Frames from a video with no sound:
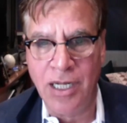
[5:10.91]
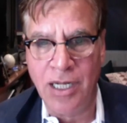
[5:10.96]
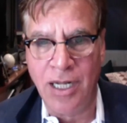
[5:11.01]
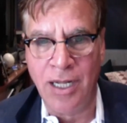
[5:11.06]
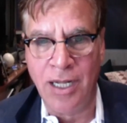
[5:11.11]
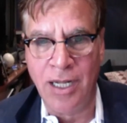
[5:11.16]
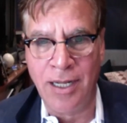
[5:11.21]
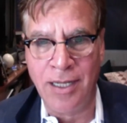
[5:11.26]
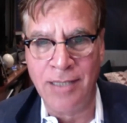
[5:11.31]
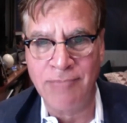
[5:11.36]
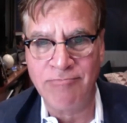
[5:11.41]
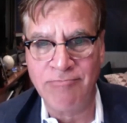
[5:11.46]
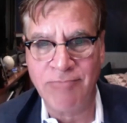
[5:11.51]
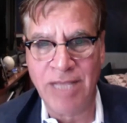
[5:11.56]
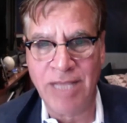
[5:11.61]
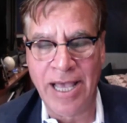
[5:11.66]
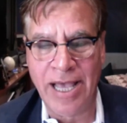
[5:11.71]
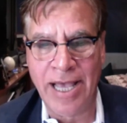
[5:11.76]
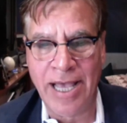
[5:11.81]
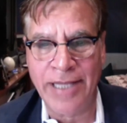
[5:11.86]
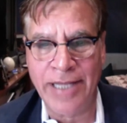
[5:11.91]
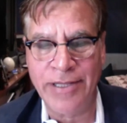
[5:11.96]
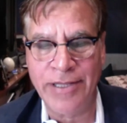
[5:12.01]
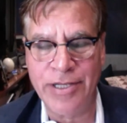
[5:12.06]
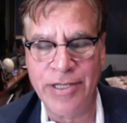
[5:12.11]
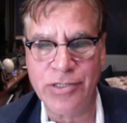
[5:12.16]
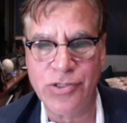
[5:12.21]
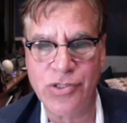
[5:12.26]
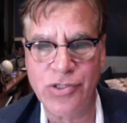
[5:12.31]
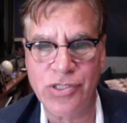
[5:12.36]
Um, and
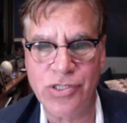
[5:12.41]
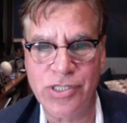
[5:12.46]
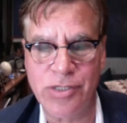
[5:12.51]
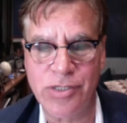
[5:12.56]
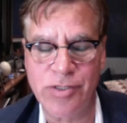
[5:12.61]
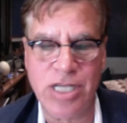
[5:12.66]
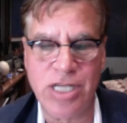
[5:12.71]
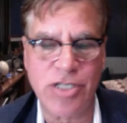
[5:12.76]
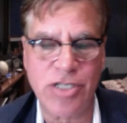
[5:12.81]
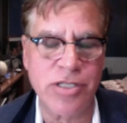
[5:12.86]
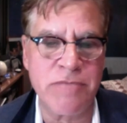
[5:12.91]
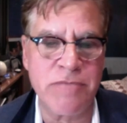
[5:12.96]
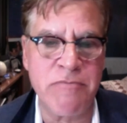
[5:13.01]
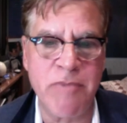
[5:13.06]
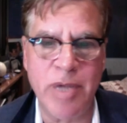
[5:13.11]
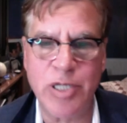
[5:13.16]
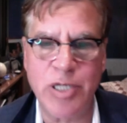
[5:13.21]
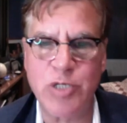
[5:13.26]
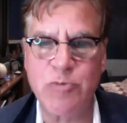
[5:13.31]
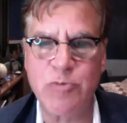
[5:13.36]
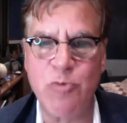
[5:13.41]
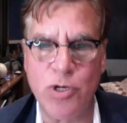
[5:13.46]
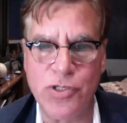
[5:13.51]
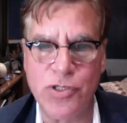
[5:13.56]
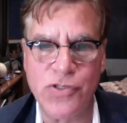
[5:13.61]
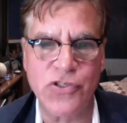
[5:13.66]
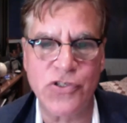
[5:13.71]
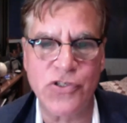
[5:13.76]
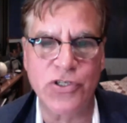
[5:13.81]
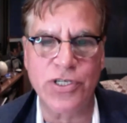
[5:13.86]
there's there's actually much more
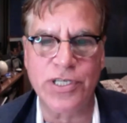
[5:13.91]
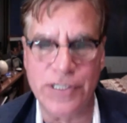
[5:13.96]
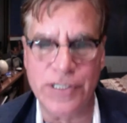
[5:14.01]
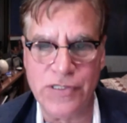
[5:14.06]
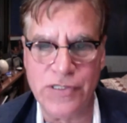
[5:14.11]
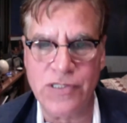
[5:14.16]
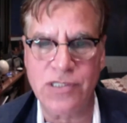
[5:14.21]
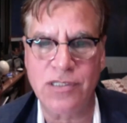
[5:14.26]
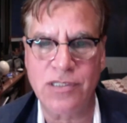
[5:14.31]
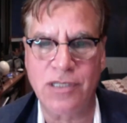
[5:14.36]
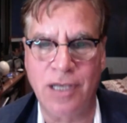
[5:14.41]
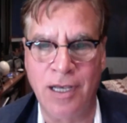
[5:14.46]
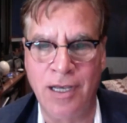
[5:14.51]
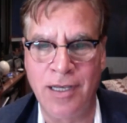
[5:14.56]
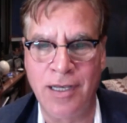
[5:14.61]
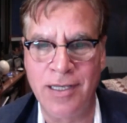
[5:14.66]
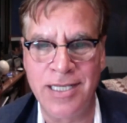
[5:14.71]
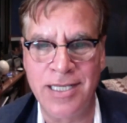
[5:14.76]
circus uh,